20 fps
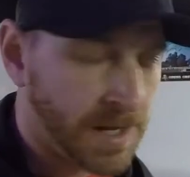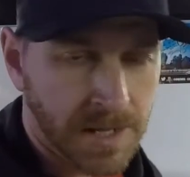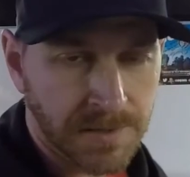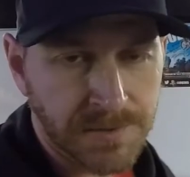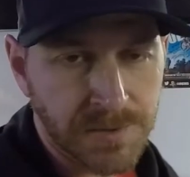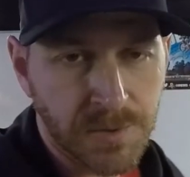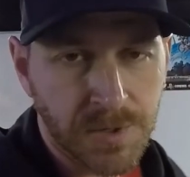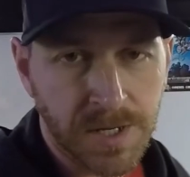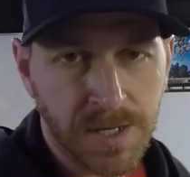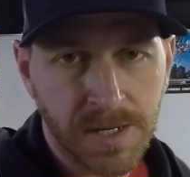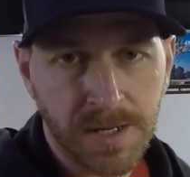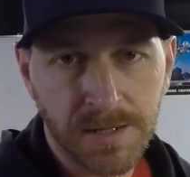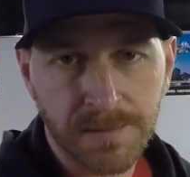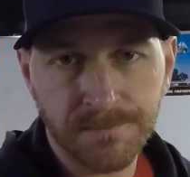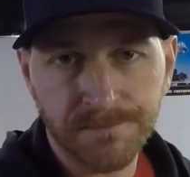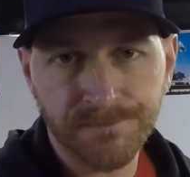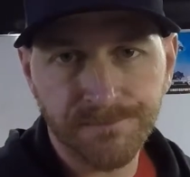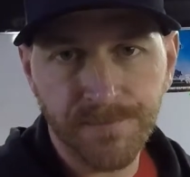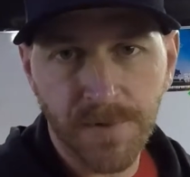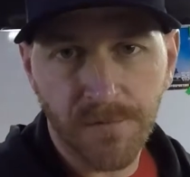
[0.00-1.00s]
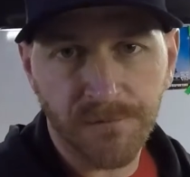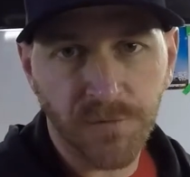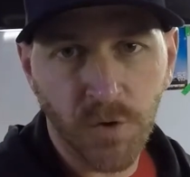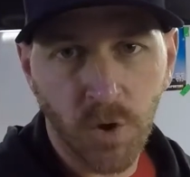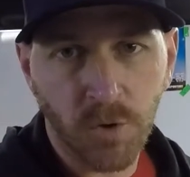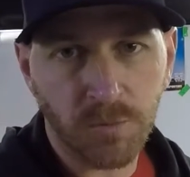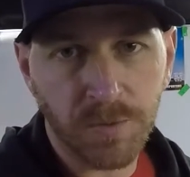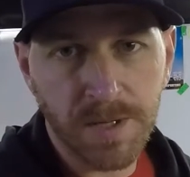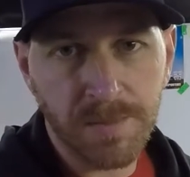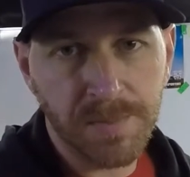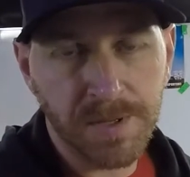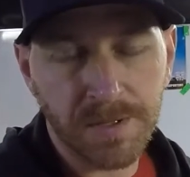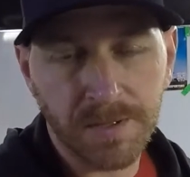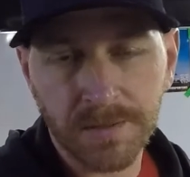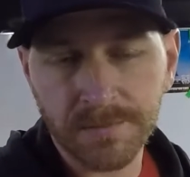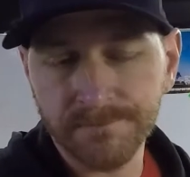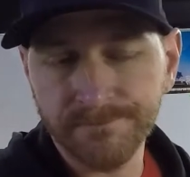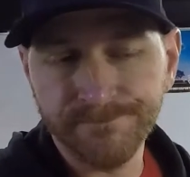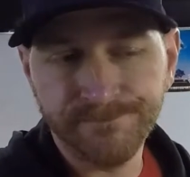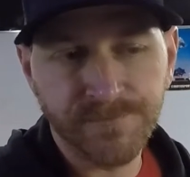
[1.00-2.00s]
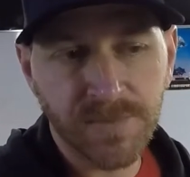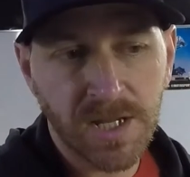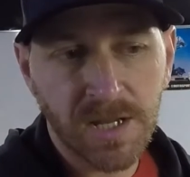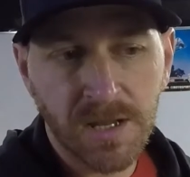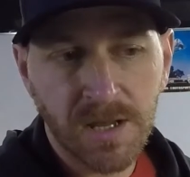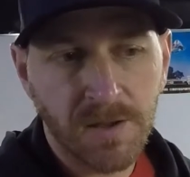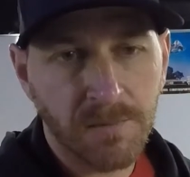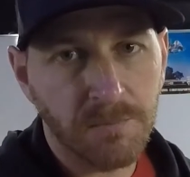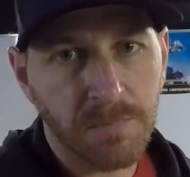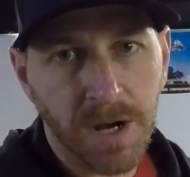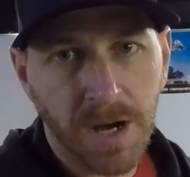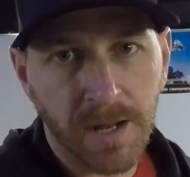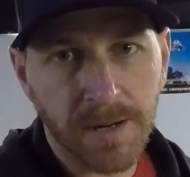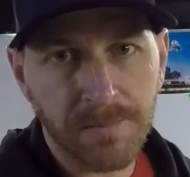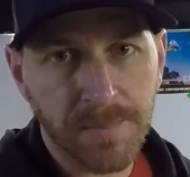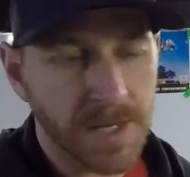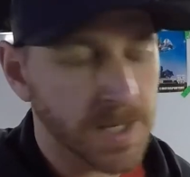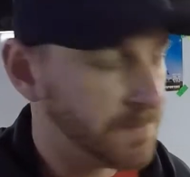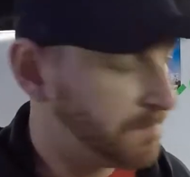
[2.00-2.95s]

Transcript: do a full rebuild, bottom up,